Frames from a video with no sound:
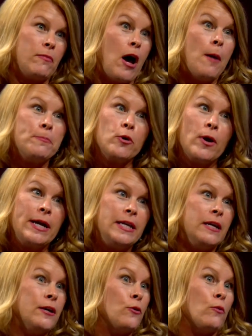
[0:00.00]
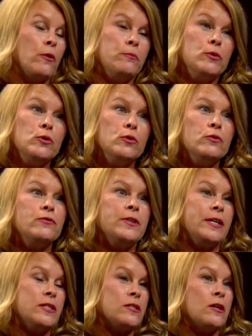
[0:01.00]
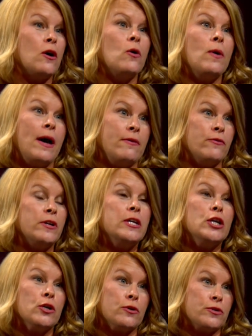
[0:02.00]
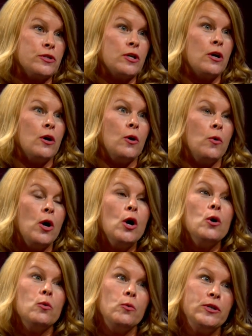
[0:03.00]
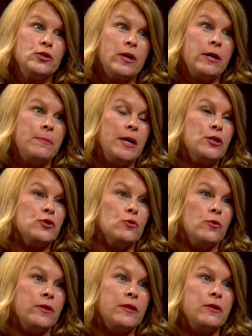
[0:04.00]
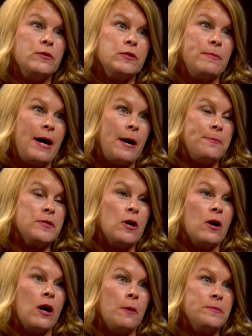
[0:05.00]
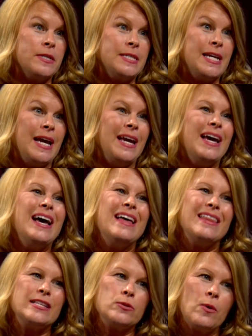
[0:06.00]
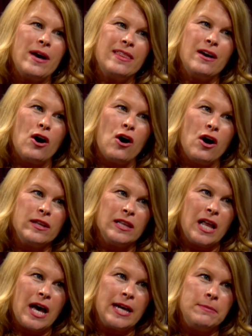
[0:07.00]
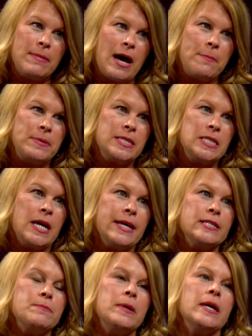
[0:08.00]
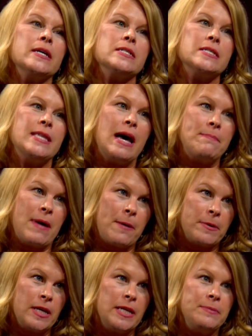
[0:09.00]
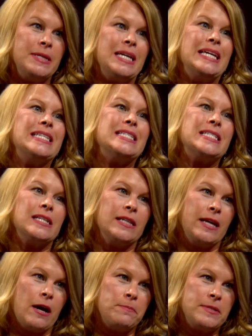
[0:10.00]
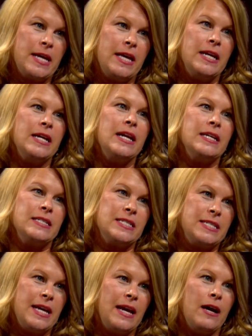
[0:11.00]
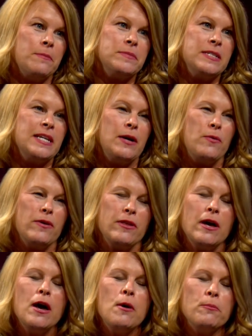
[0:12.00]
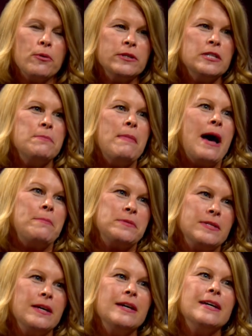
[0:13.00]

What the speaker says: upgraded or removed, and so every year or so we try to make sure that those maps are up to date. That's why the online map is nice, because that map can be instantly updated and stay up to date, where the printed maps,